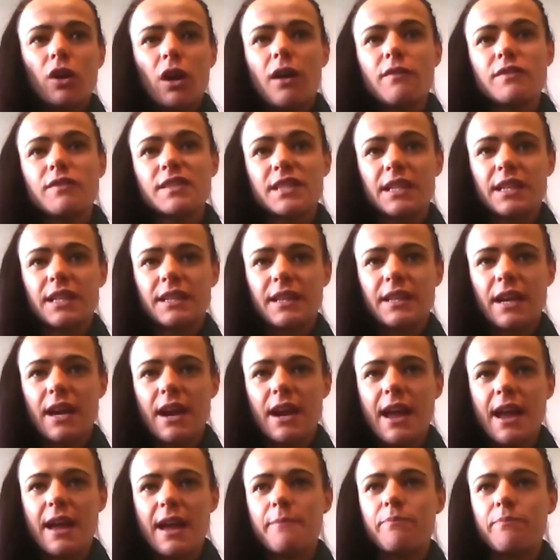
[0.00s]
obviously
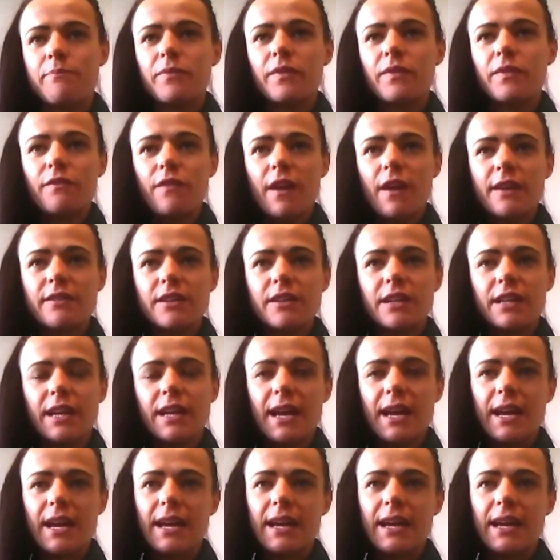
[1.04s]
they're very
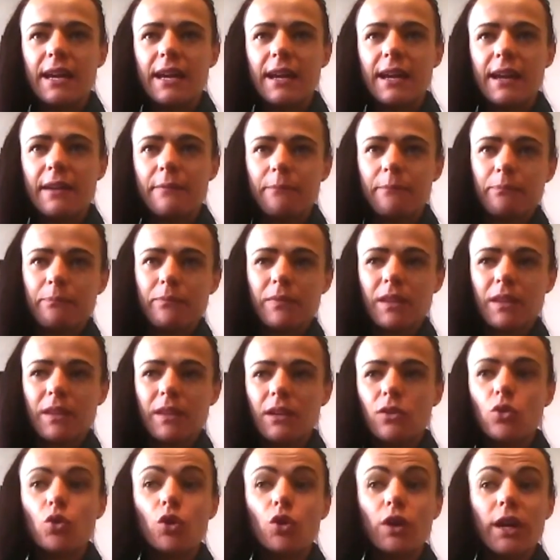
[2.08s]

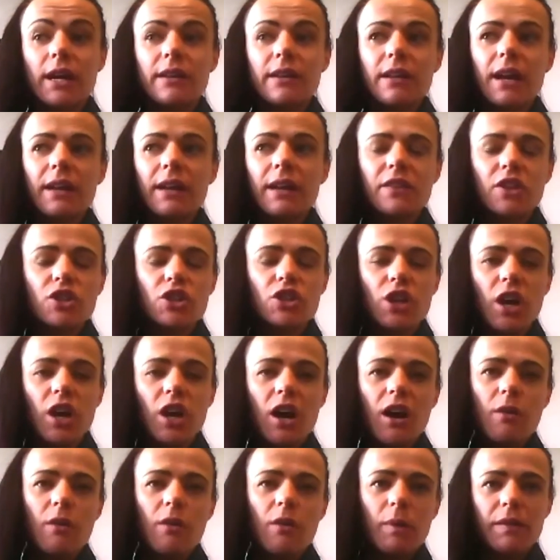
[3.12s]
good at their
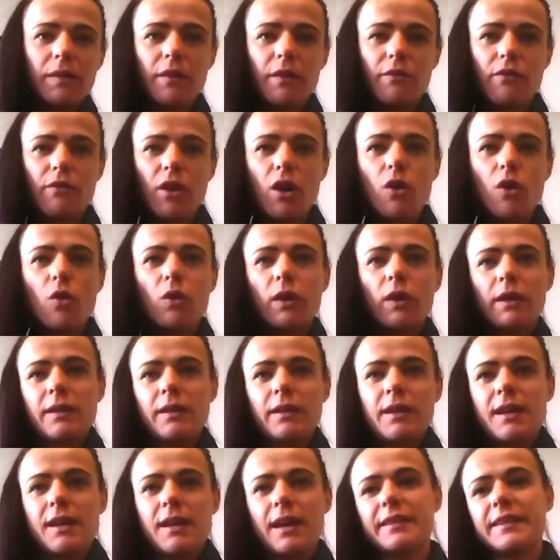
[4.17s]
job and their role, and
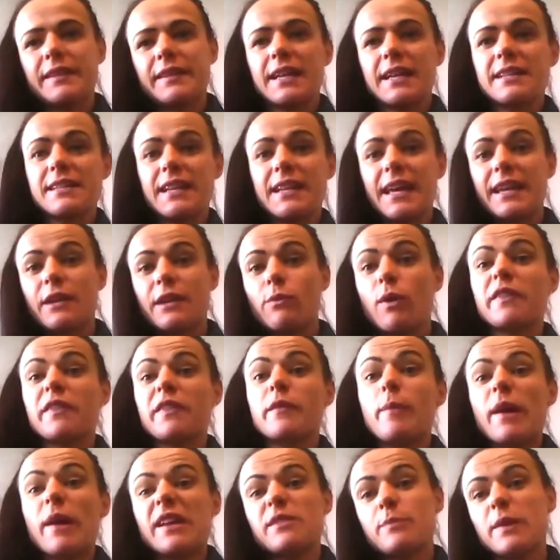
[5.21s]
at the end of the day you want the
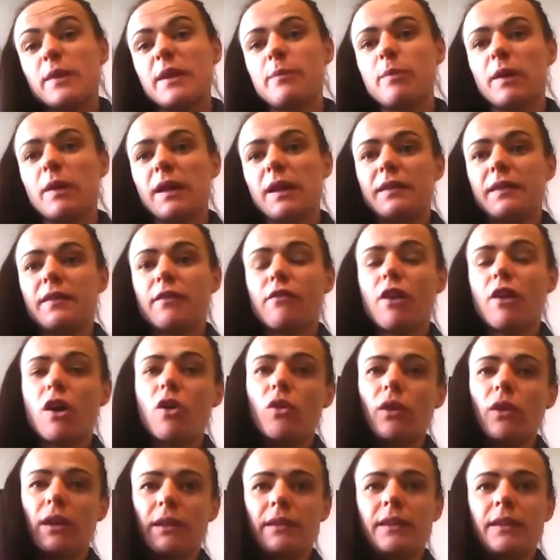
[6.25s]
best people in the
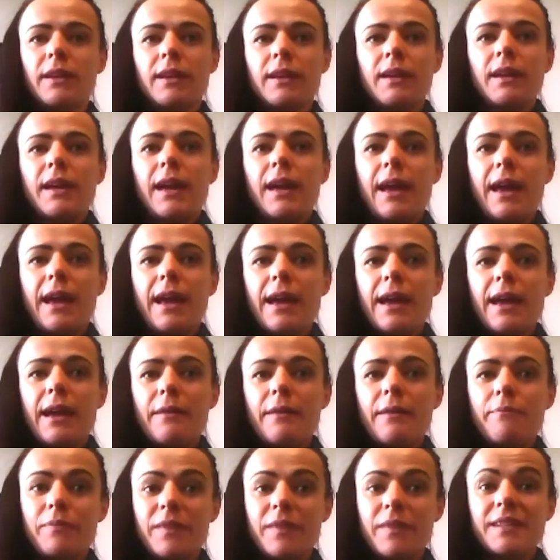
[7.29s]
role,
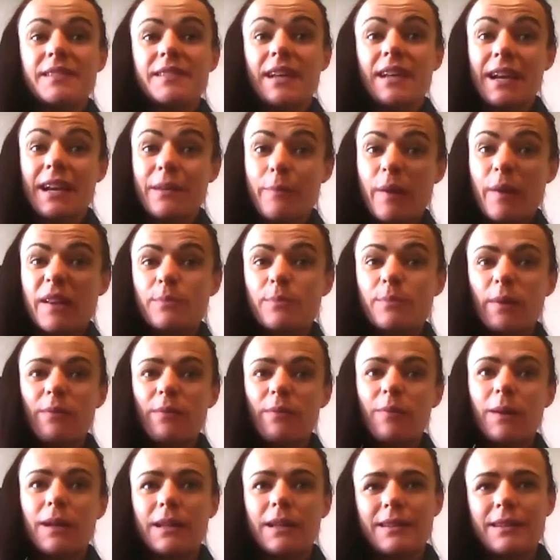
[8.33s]
and these are the best
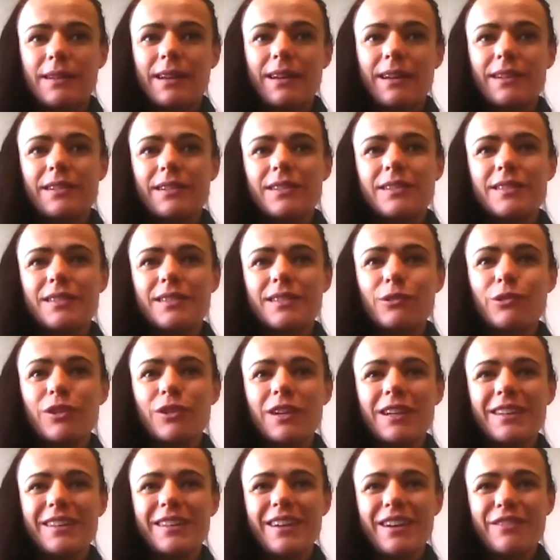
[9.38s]
people, and
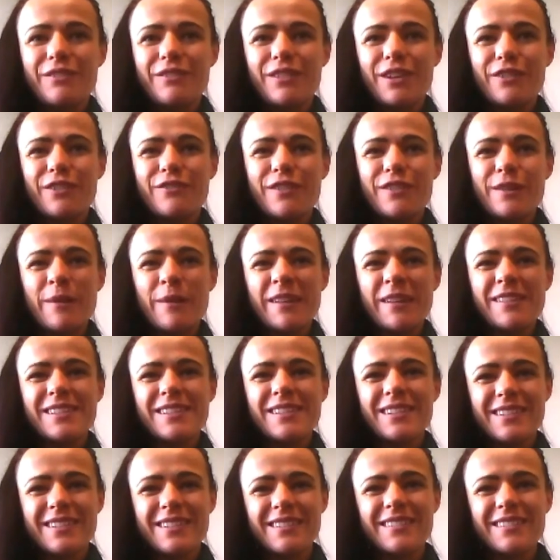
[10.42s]
luckily they're females.
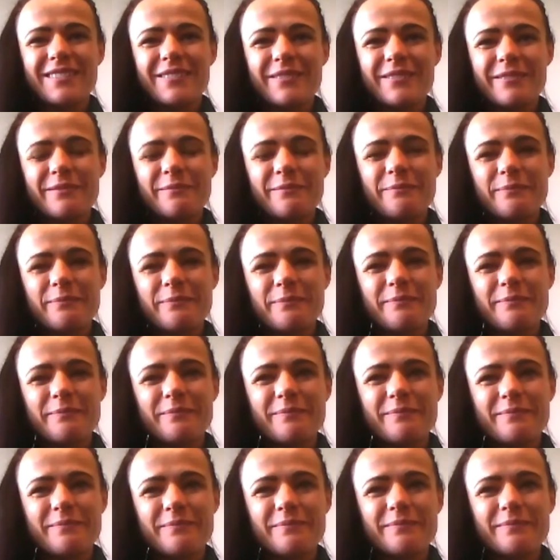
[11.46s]
Great.